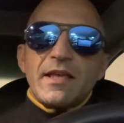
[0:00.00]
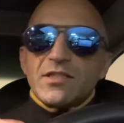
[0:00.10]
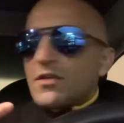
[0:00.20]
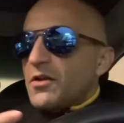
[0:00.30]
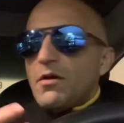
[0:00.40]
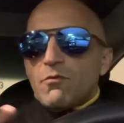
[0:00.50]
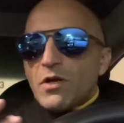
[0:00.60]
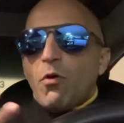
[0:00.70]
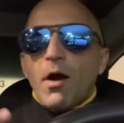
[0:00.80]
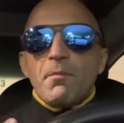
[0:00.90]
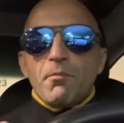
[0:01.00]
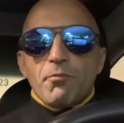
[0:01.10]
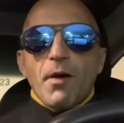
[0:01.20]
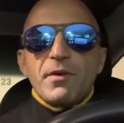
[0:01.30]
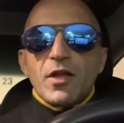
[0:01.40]
going to require
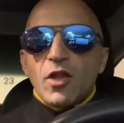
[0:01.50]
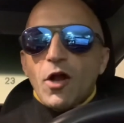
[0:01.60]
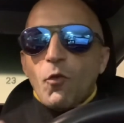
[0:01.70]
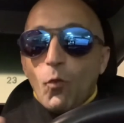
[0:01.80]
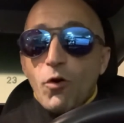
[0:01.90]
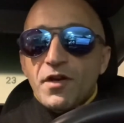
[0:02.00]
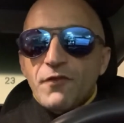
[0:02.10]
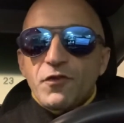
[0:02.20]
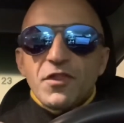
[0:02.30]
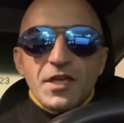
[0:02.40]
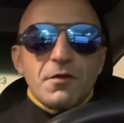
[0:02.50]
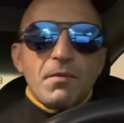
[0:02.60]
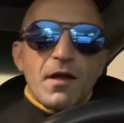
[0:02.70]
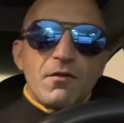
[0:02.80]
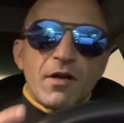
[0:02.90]
probably a lot of work if you think
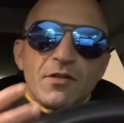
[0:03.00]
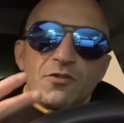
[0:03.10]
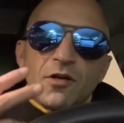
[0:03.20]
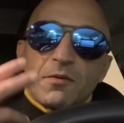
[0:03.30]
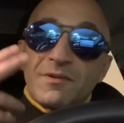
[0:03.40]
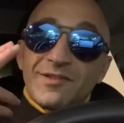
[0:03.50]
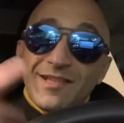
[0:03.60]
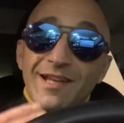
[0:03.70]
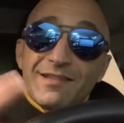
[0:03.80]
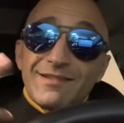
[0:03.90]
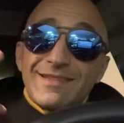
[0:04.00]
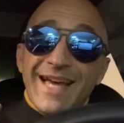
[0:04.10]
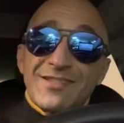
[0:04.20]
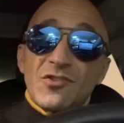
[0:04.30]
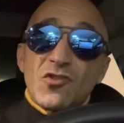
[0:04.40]
about it, right? Because you're talking about data
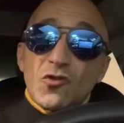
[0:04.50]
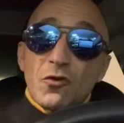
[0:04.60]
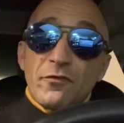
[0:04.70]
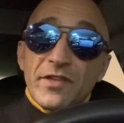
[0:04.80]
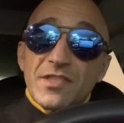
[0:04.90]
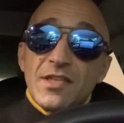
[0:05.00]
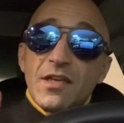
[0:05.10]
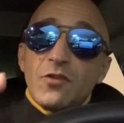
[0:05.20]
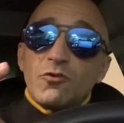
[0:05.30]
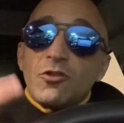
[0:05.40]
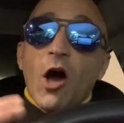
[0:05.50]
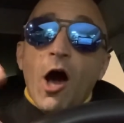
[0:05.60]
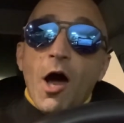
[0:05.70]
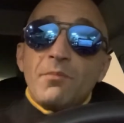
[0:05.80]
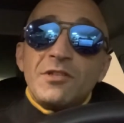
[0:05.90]
as a service to an
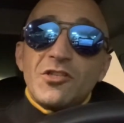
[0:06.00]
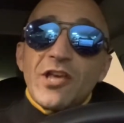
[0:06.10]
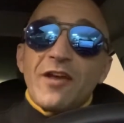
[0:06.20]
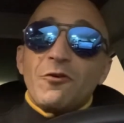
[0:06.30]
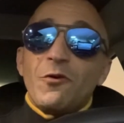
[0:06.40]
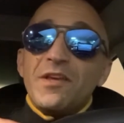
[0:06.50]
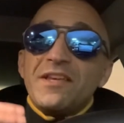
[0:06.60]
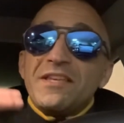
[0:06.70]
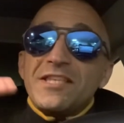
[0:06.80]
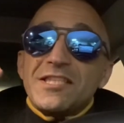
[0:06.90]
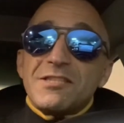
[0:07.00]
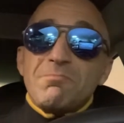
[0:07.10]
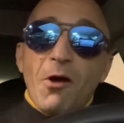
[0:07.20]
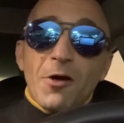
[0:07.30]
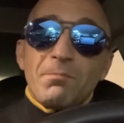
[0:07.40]
omni-channel
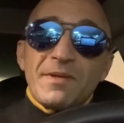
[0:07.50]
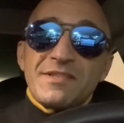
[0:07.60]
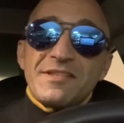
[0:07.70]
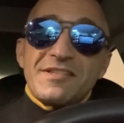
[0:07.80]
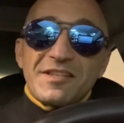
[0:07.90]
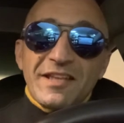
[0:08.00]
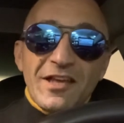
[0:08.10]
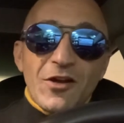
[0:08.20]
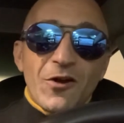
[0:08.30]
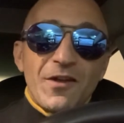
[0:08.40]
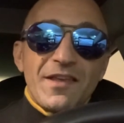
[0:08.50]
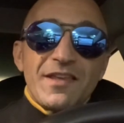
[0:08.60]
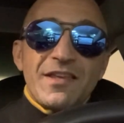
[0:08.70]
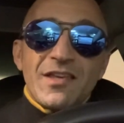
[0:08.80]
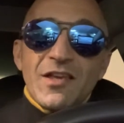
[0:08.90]
smart business layer.
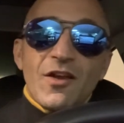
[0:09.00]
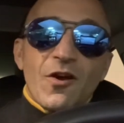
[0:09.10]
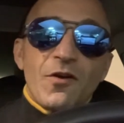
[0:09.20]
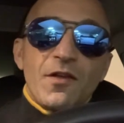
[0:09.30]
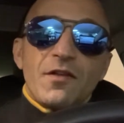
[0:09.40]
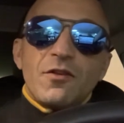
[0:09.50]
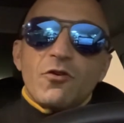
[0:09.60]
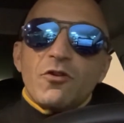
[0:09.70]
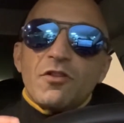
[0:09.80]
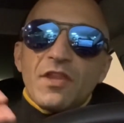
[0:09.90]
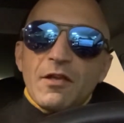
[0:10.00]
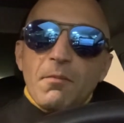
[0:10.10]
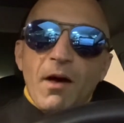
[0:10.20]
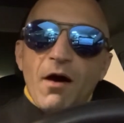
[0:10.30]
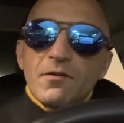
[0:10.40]
Here, you think
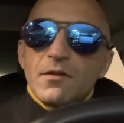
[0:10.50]
about